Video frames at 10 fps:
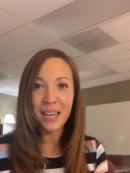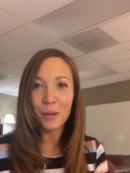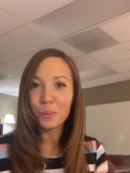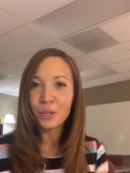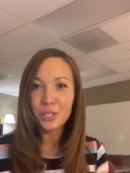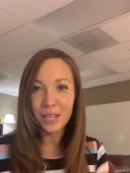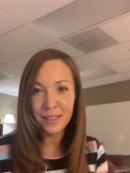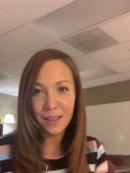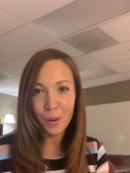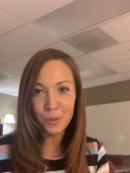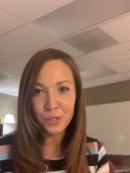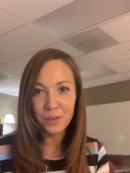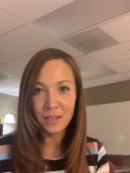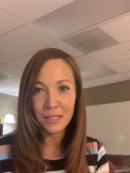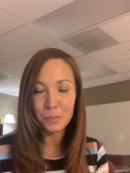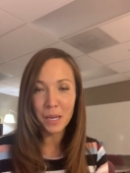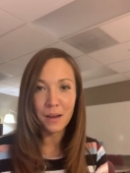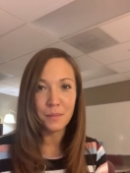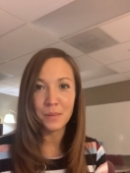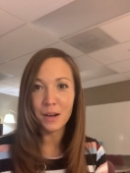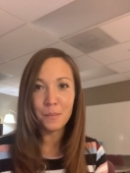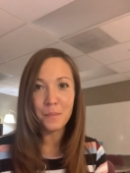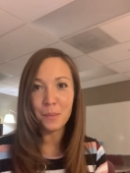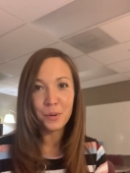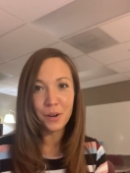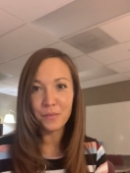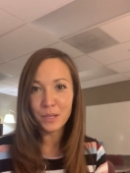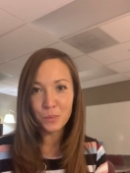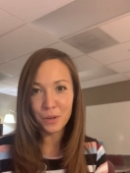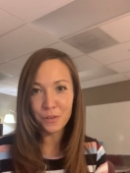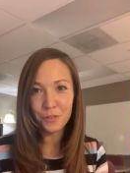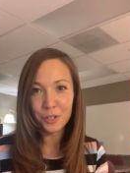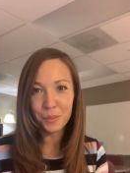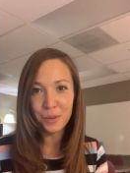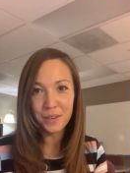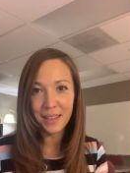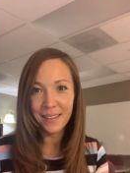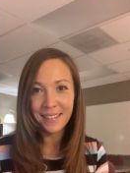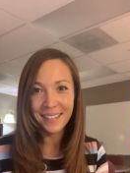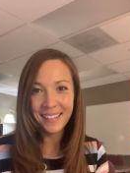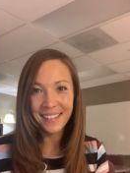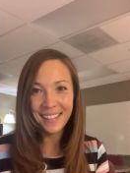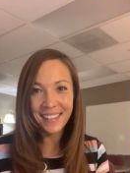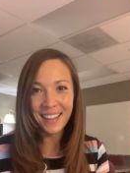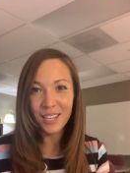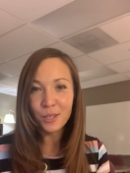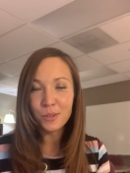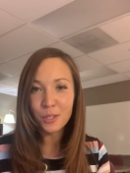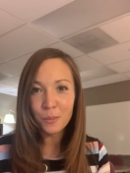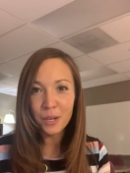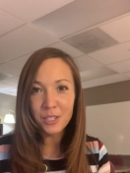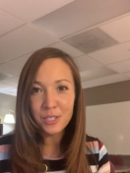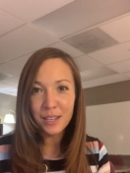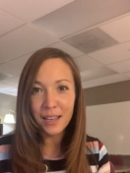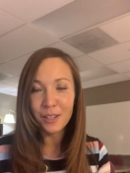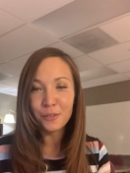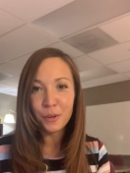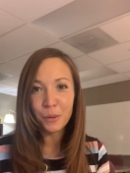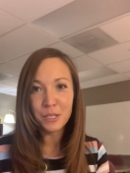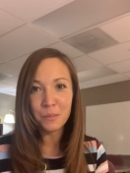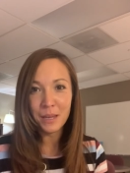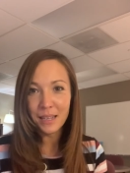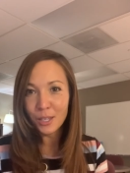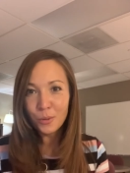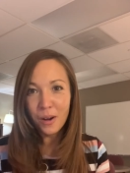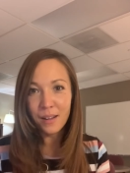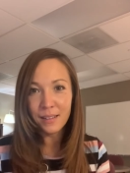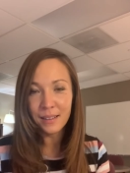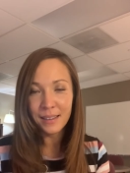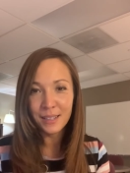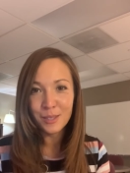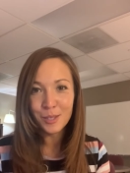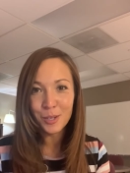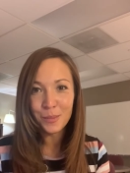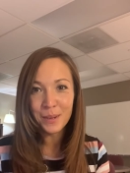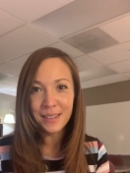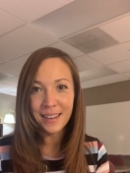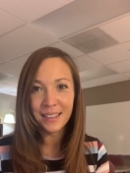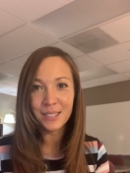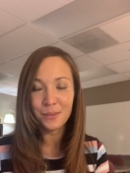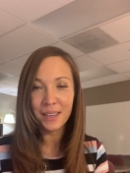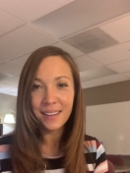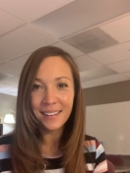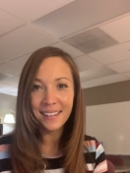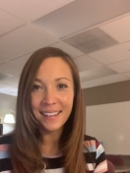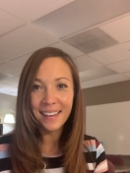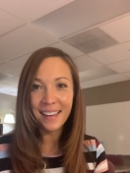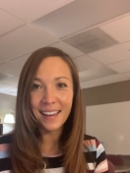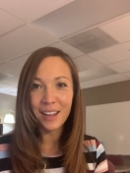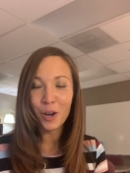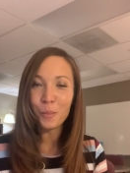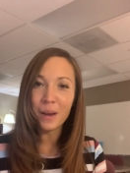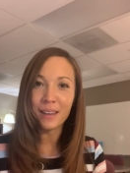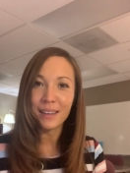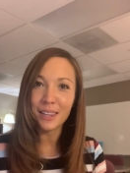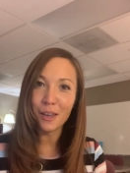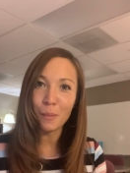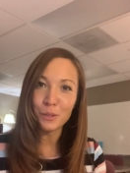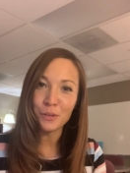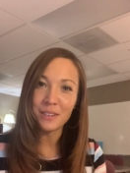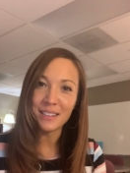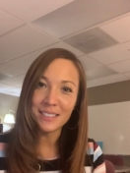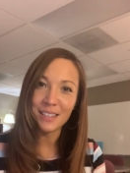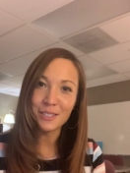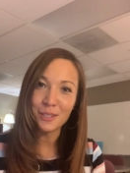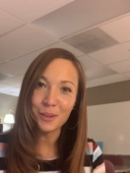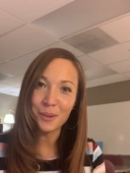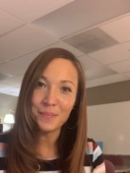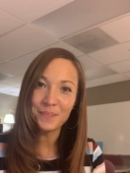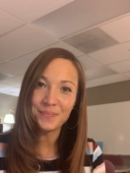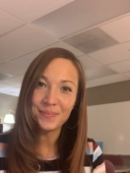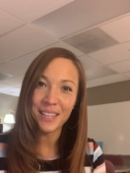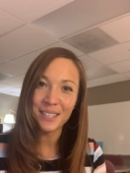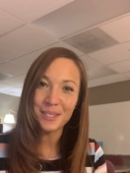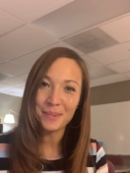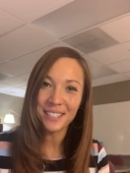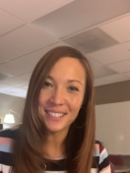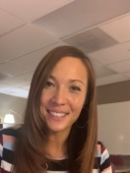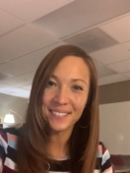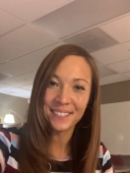I appreciate the opportunity to become a member of this wonderful community. Thank you so much. I look forward to meeting you all in Zoom next week, and I hope I get the opportunity to get to know you. Thanks so much.